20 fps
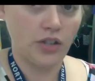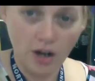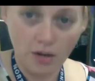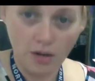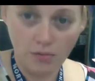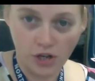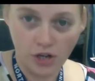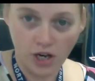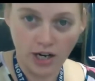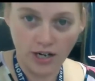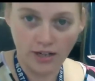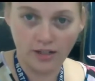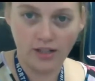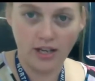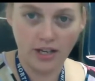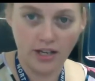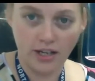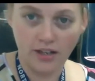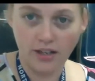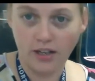I'm drying the
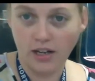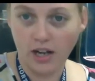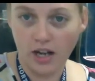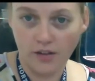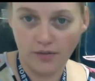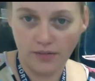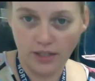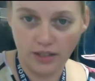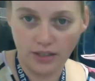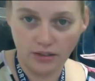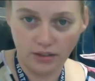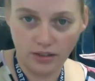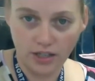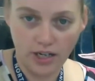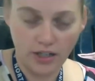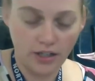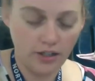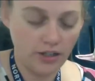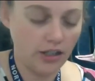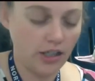egg that I've
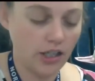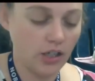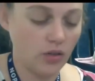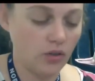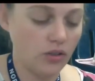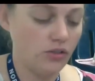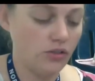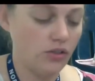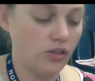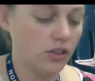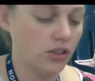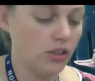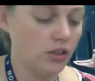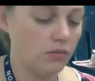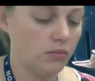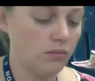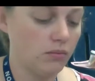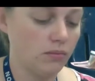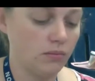designated to go in syrup.